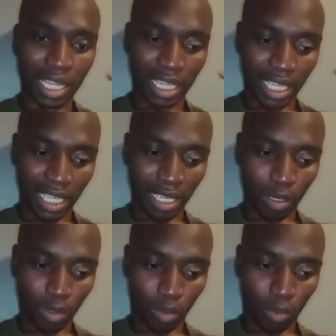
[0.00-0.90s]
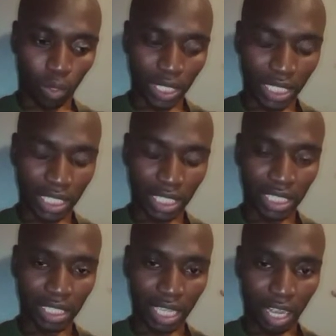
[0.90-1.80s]
the
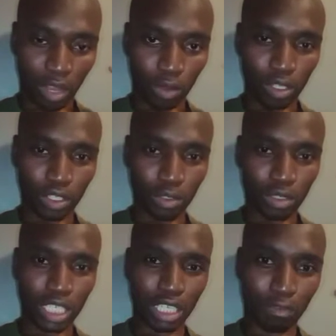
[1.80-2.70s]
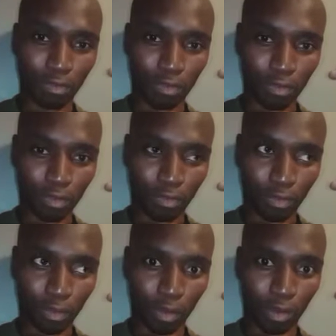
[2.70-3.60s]
conditions are conducive
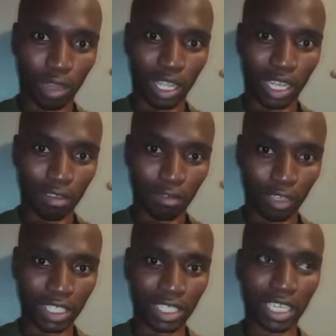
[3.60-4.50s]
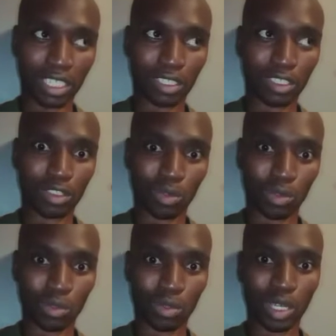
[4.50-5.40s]
for investors to